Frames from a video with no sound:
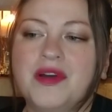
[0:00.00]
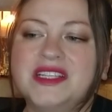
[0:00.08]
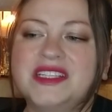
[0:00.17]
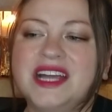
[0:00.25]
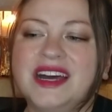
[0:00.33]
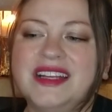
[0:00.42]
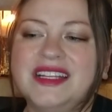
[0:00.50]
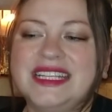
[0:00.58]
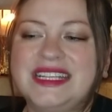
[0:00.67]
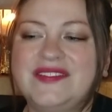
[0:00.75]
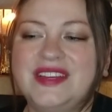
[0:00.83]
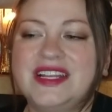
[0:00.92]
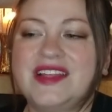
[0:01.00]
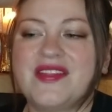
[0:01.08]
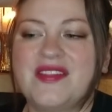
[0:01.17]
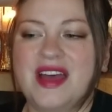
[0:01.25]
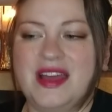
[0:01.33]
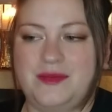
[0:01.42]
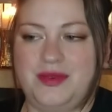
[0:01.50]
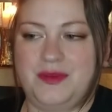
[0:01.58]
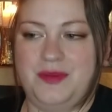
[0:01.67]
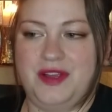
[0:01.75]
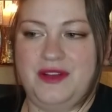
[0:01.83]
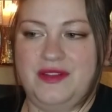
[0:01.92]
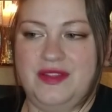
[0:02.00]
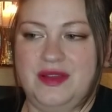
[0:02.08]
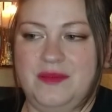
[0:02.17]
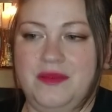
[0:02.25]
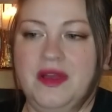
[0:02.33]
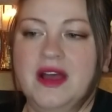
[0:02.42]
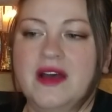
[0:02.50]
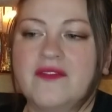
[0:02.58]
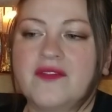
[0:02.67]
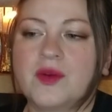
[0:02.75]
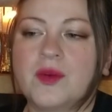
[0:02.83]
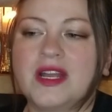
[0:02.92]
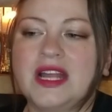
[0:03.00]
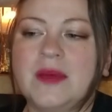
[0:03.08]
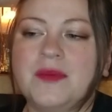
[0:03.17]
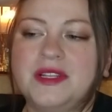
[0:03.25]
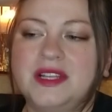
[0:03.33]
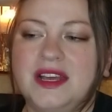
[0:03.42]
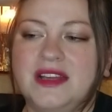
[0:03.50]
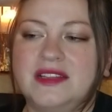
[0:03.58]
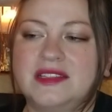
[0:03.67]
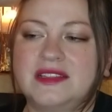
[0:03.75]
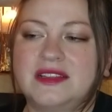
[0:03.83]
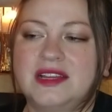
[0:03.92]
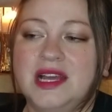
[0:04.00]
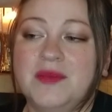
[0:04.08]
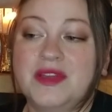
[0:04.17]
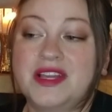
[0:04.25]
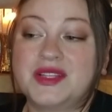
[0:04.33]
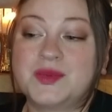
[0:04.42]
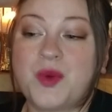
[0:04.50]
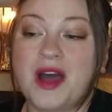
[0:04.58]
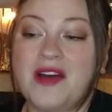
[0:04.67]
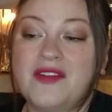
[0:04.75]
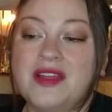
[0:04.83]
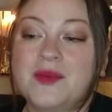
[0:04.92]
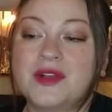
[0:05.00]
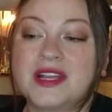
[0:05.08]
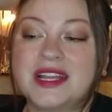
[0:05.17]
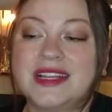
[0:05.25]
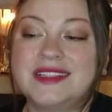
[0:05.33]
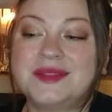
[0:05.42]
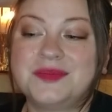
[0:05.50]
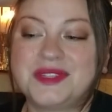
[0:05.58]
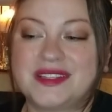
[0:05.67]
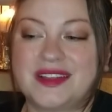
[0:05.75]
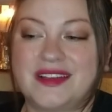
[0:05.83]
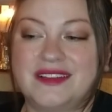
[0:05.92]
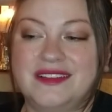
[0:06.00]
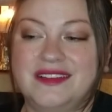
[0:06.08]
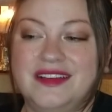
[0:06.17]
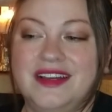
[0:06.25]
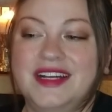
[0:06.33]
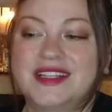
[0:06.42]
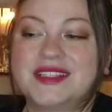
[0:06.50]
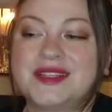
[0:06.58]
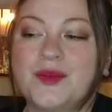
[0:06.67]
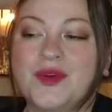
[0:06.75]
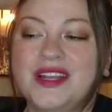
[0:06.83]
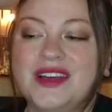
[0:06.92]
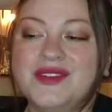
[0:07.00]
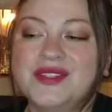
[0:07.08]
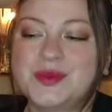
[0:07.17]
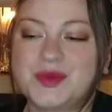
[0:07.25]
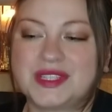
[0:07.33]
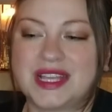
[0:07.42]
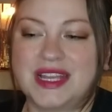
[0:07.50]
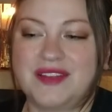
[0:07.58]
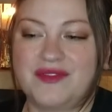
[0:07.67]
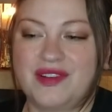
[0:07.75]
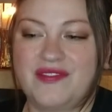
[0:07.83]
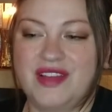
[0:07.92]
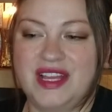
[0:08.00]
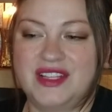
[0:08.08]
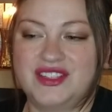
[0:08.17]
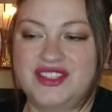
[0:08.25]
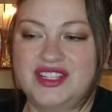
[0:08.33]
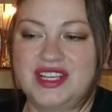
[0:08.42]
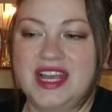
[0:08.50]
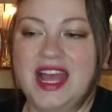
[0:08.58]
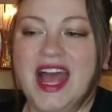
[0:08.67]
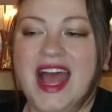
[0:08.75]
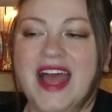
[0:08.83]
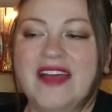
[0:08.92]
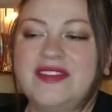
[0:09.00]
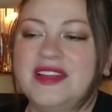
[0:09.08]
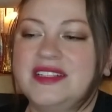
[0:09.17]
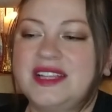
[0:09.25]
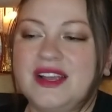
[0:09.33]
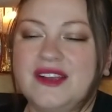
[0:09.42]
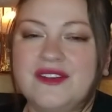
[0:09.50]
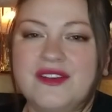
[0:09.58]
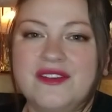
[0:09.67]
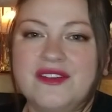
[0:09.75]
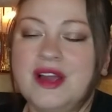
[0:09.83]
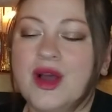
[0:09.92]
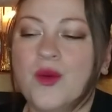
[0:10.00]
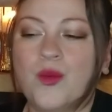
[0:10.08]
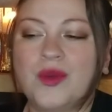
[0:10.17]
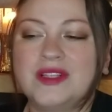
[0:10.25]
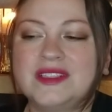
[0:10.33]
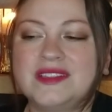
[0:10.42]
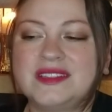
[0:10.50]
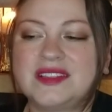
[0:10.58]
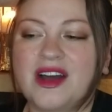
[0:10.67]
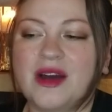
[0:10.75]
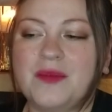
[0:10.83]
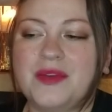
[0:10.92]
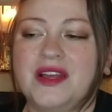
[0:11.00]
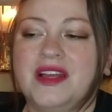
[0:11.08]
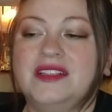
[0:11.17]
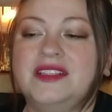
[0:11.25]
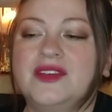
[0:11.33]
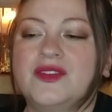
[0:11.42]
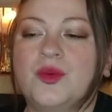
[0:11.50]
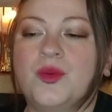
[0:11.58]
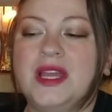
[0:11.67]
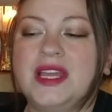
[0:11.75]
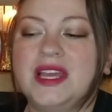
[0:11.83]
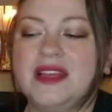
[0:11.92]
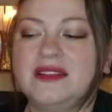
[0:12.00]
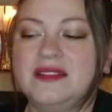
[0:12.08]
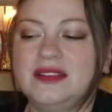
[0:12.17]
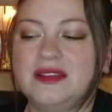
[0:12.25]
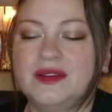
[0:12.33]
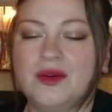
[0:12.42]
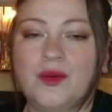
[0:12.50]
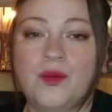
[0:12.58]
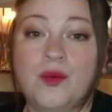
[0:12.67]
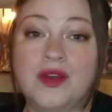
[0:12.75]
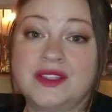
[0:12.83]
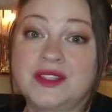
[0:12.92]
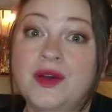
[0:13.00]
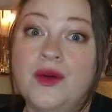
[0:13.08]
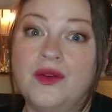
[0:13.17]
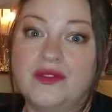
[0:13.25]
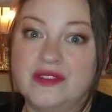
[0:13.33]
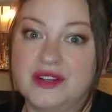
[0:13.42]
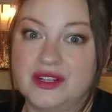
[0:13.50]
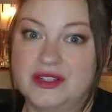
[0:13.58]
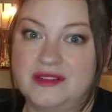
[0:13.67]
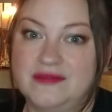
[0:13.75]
But not even that prepared them for what happened next, because while they were getting some sun, someone else was getting revenge, and the terror wouldn't stop until the weekend was over.